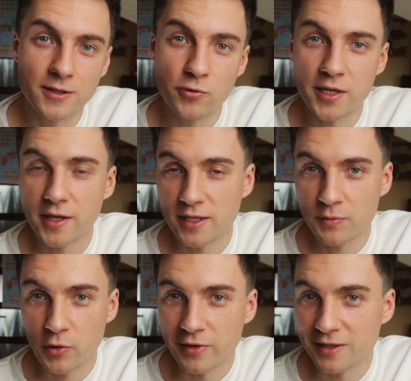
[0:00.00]
train
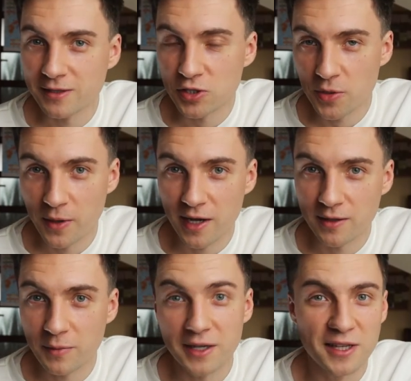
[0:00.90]
experience in
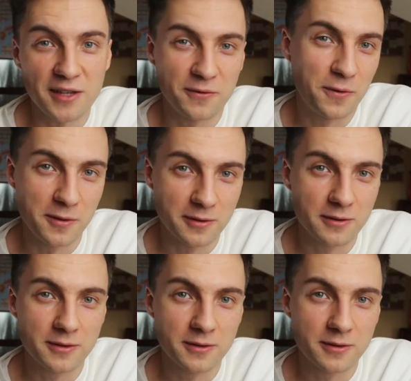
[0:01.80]
Japan by tenfold.